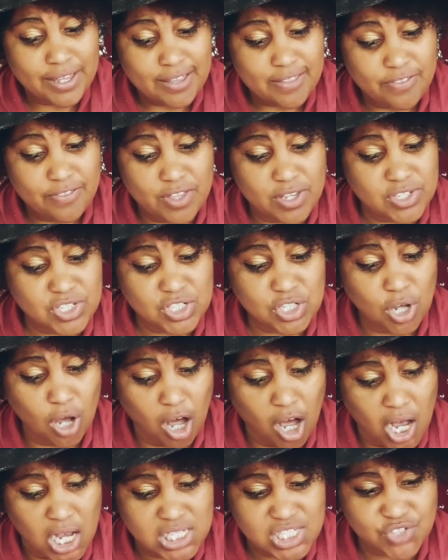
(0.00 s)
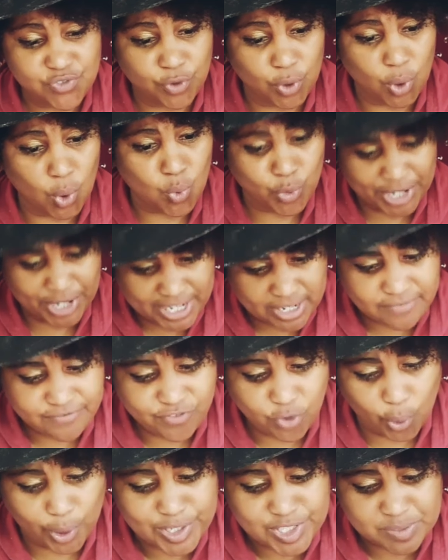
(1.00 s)
This calls for
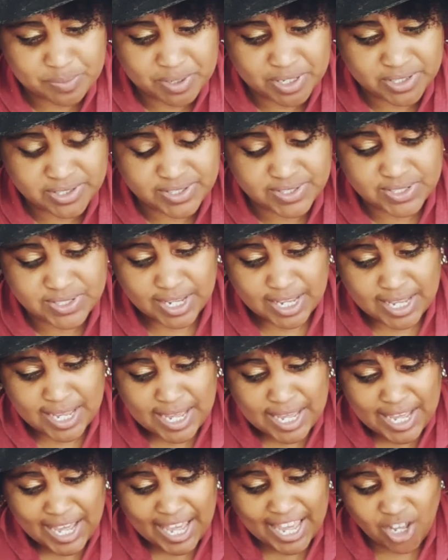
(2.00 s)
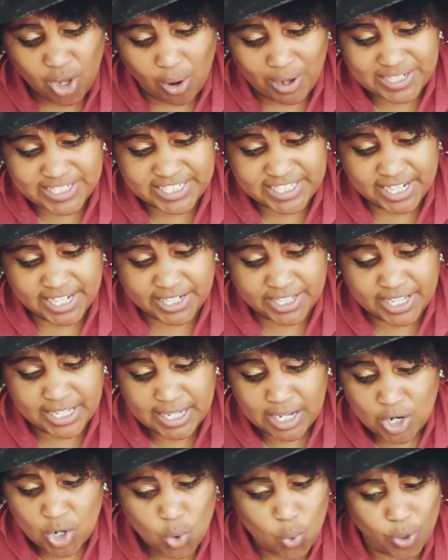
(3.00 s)
reinforcements. Hang on,
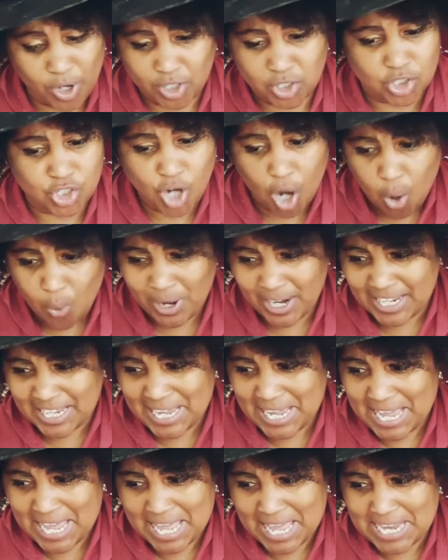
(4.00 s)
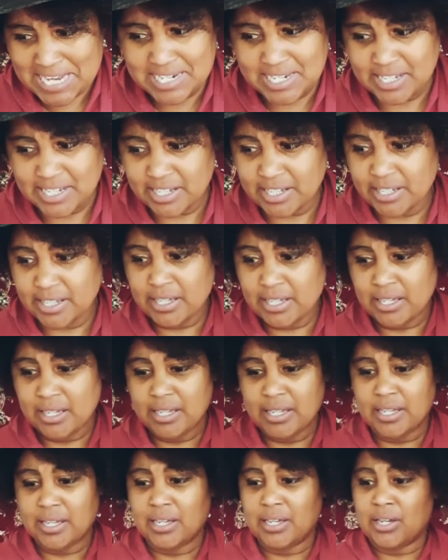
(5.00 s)
kitty, we're going in!
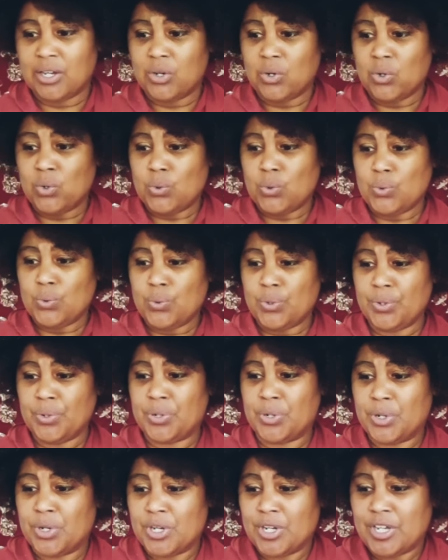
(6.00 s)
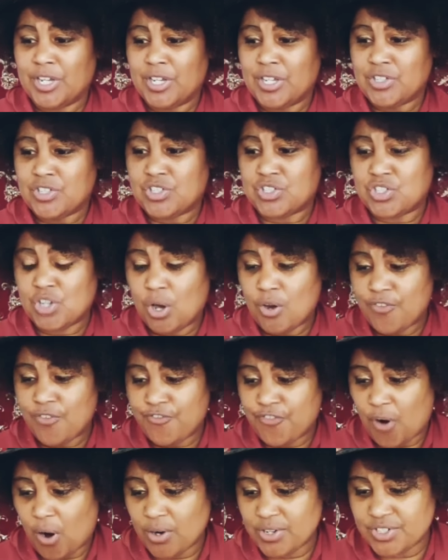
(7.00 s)
Whew, so
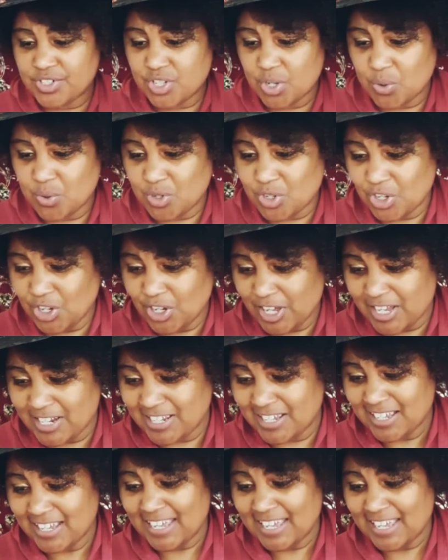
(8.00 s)
far so good.